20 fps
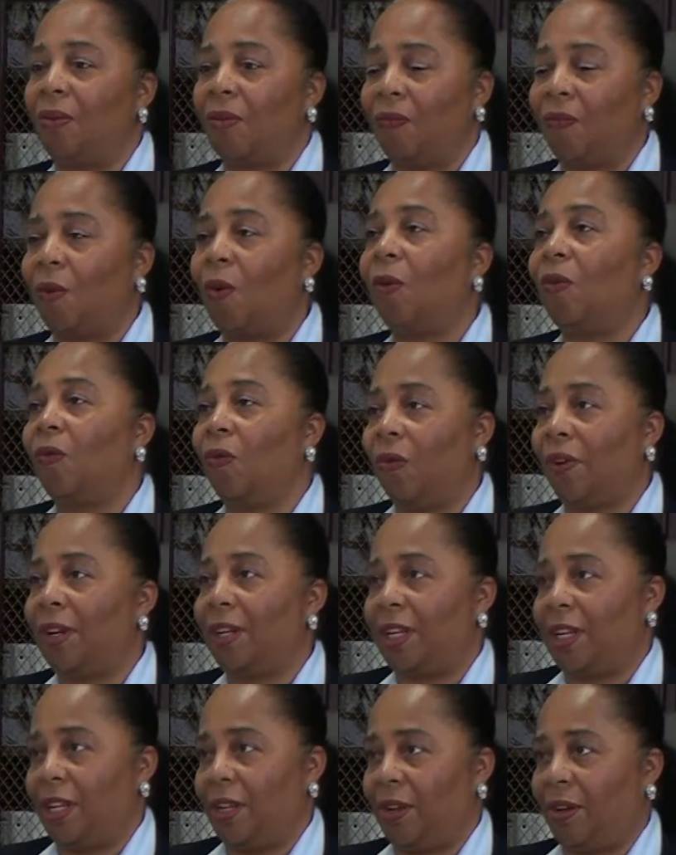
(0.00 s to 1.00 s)
the
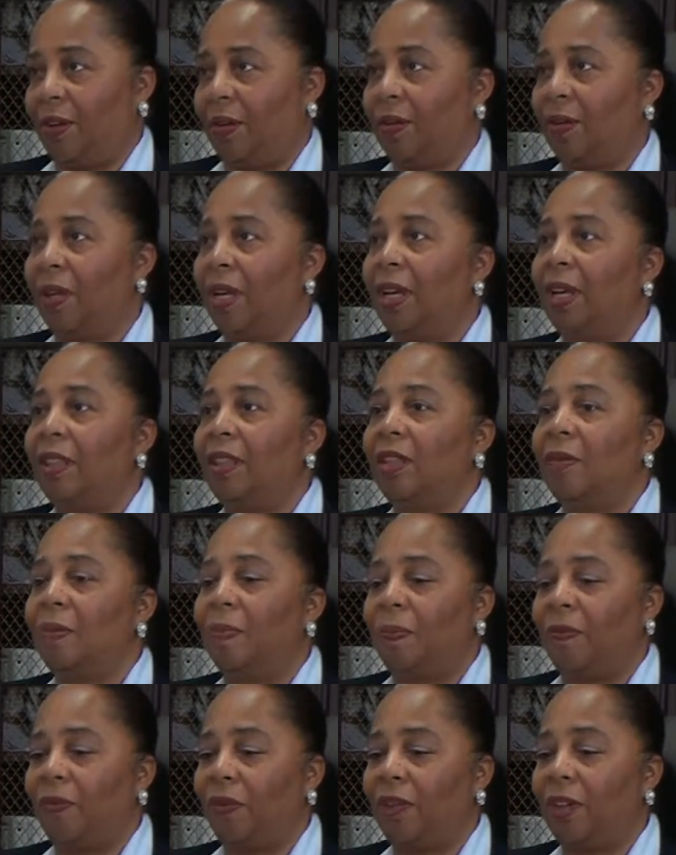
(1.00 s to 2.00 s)
forefront here
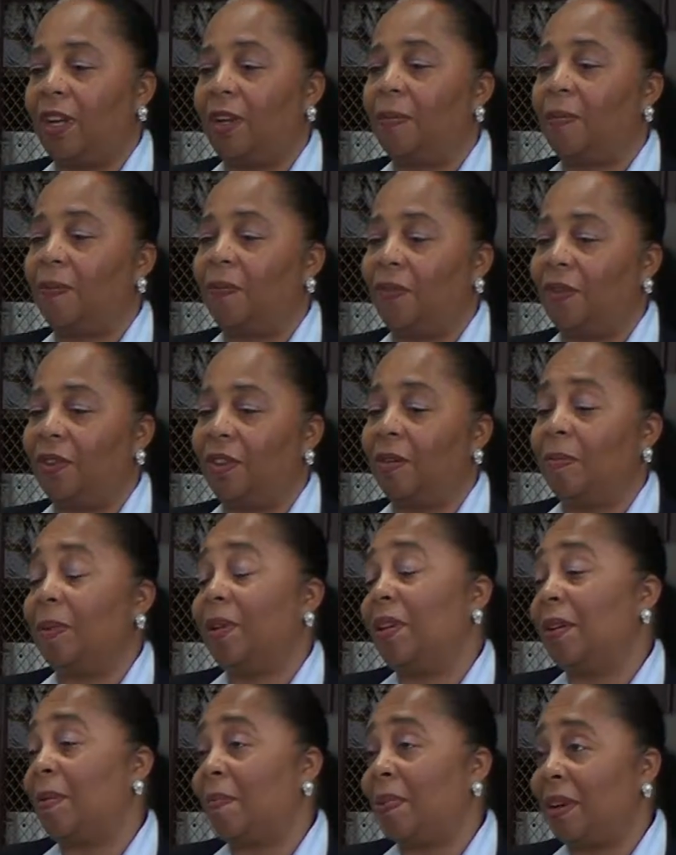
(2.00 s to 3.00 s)
for them to
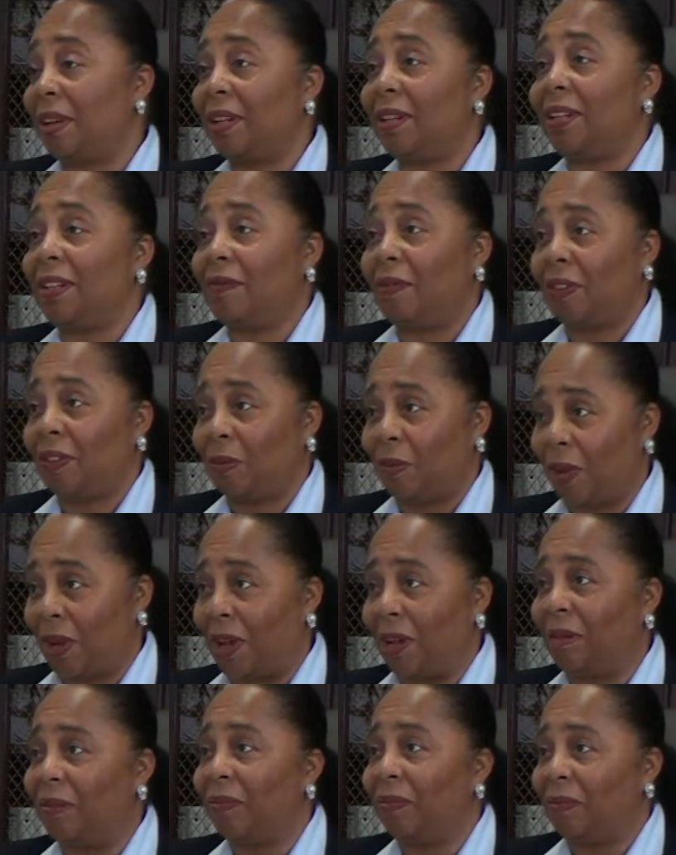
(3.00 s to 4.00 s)
be competitive as
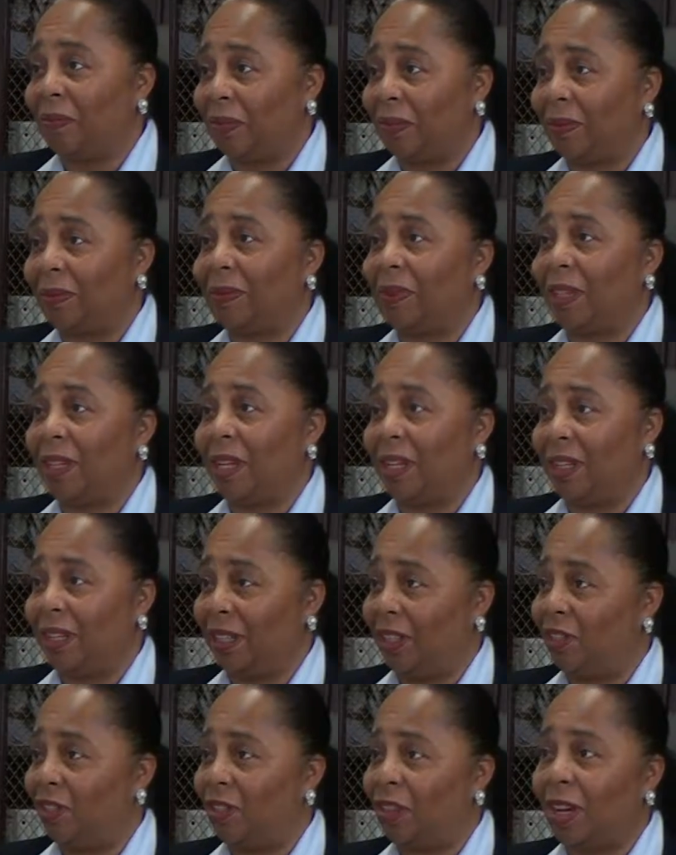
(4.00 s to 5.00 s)
well in getting
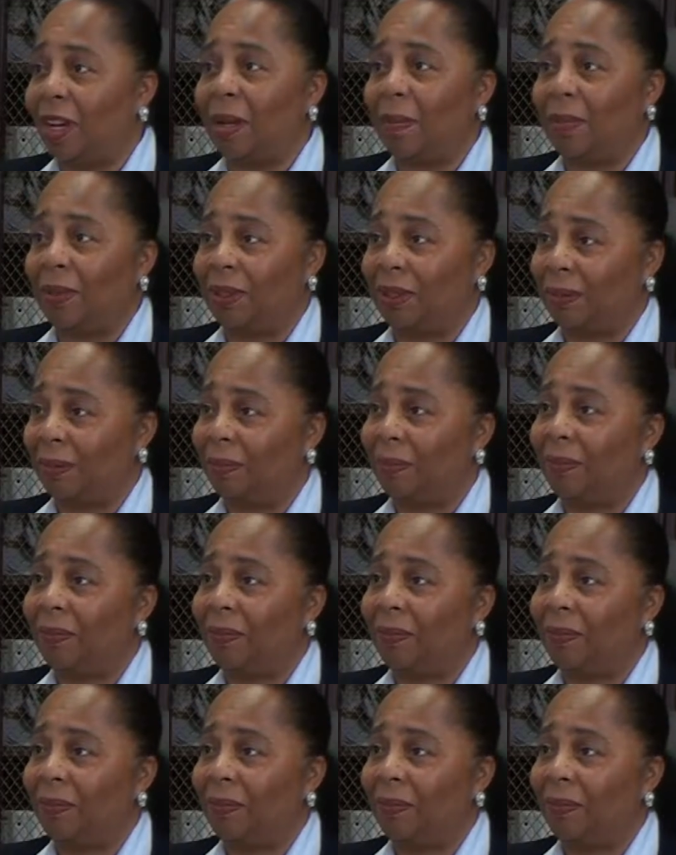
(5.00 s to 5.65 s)
these jobs.